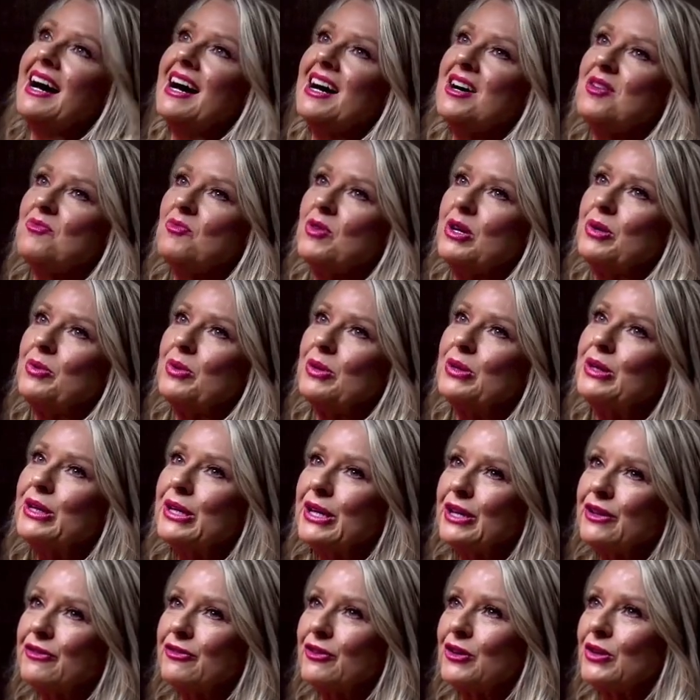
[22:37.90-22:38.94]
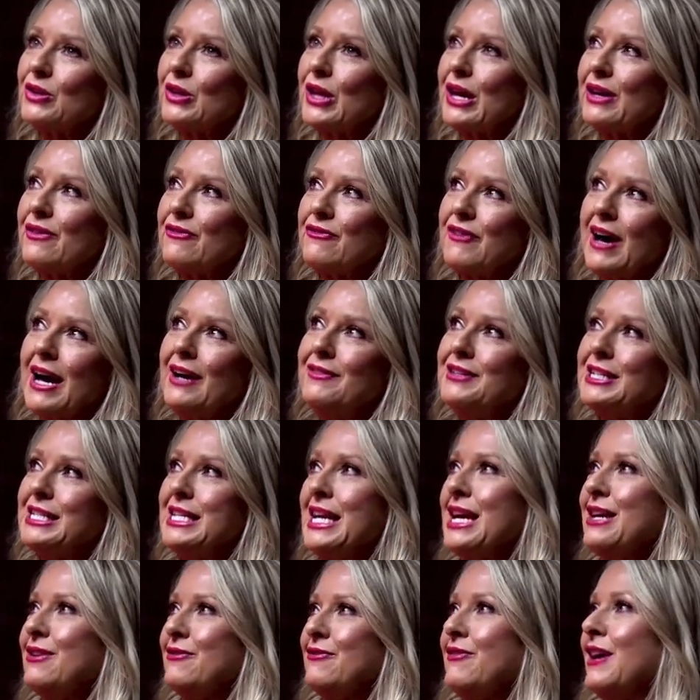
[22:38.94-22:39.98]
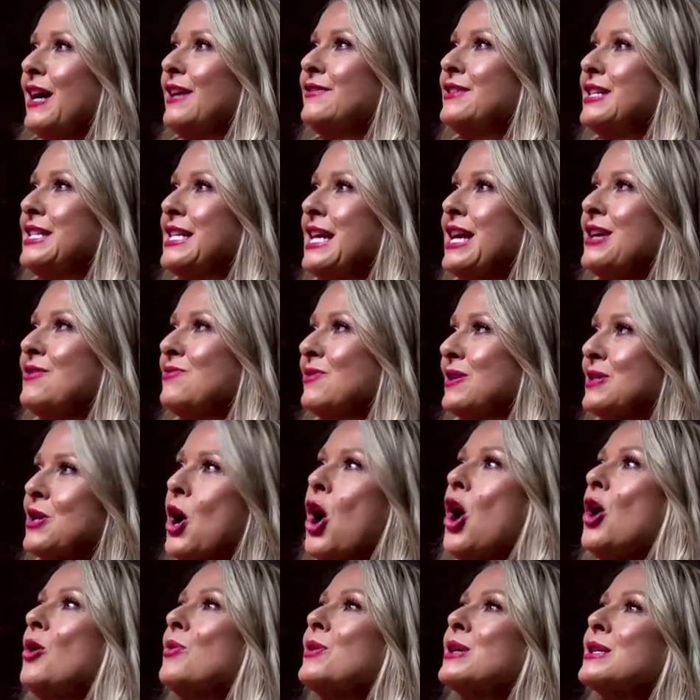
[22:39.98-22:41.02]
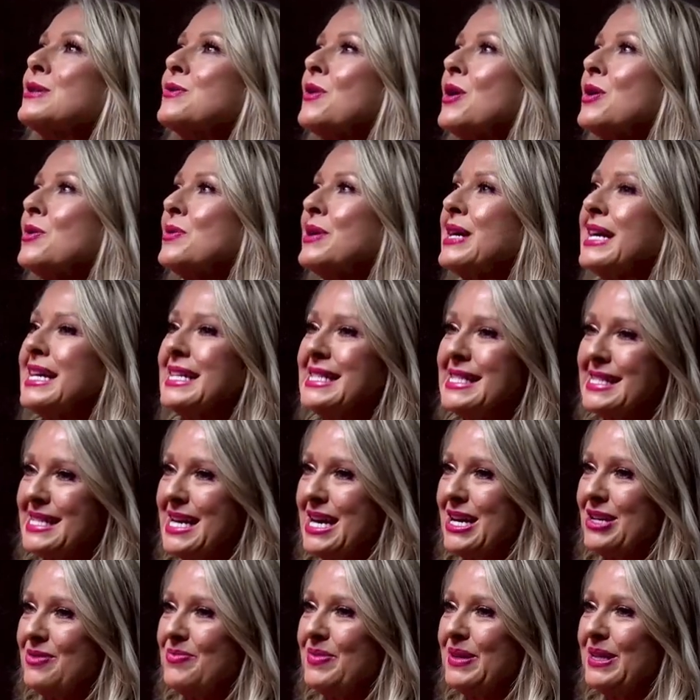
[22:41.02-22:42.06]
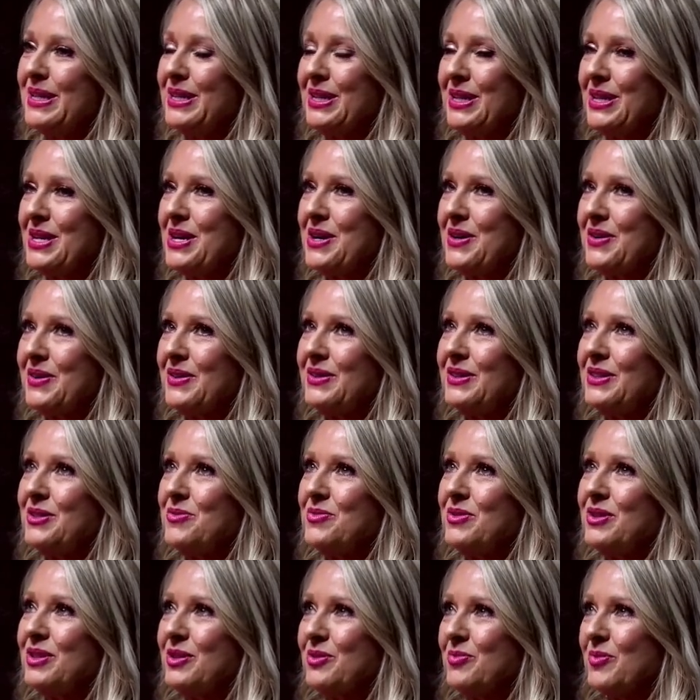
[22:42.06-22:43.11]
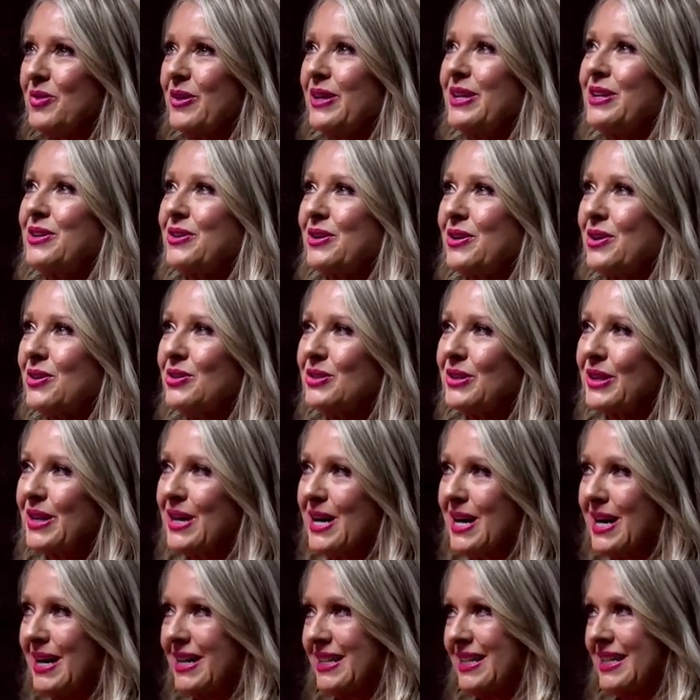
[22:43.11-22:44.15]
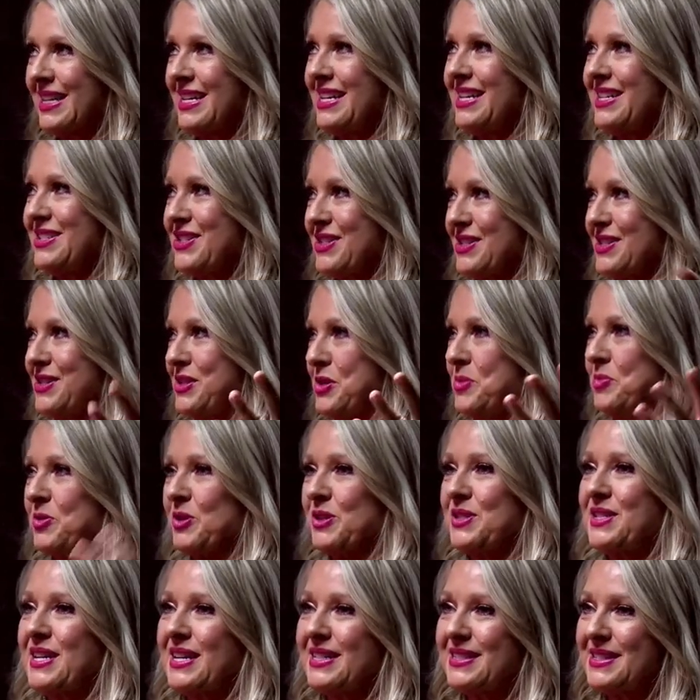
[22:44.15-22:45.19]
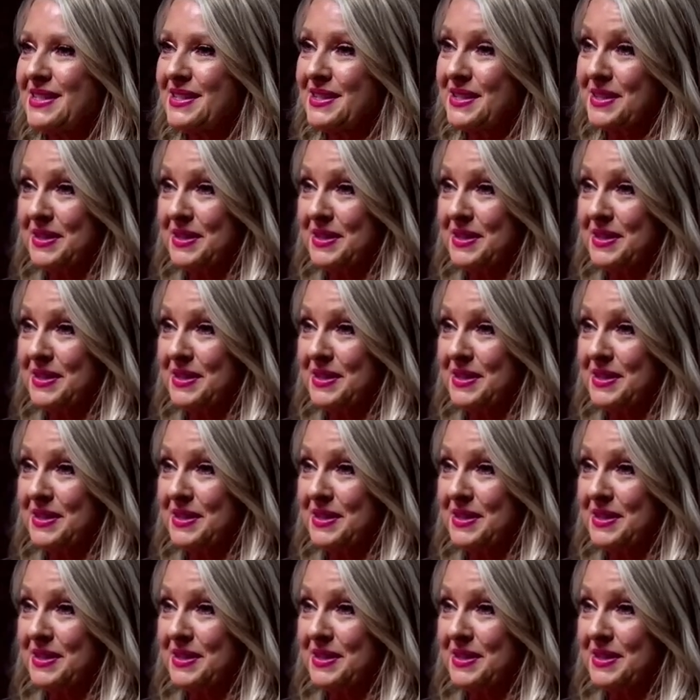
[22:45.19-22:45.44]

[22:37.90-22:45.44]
uh, we were looking for like five to ten five to ten was always what we had said but you know you you bring your goal to god and he just supersizes mm-hmm.